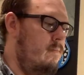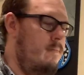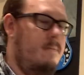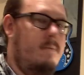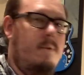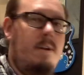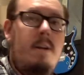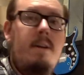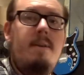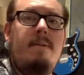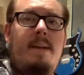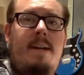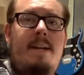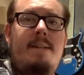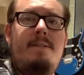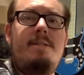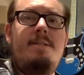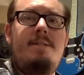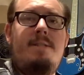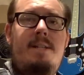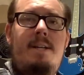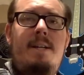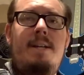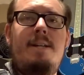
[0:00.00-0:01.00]
hear that
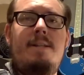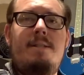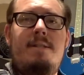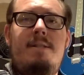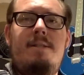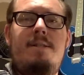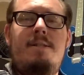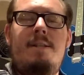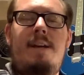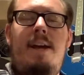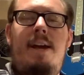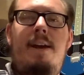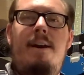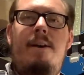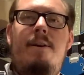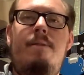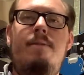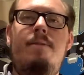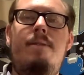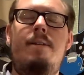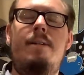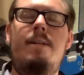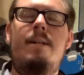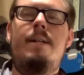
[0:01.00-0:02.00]
6th
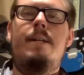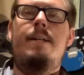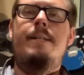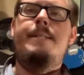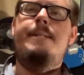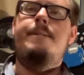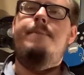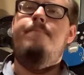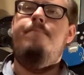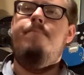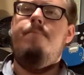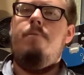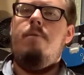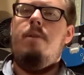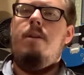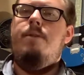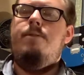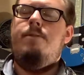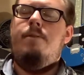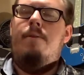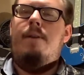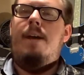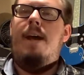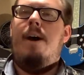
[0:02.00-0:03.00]
sound.
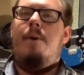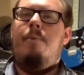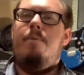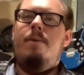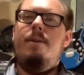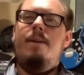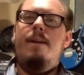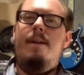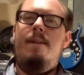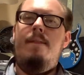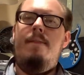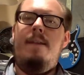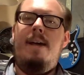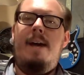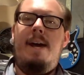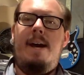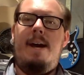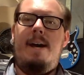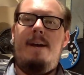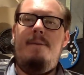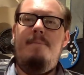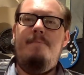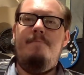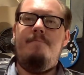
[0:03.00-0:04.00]
So now we're getting
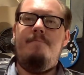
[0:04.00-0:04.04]
that.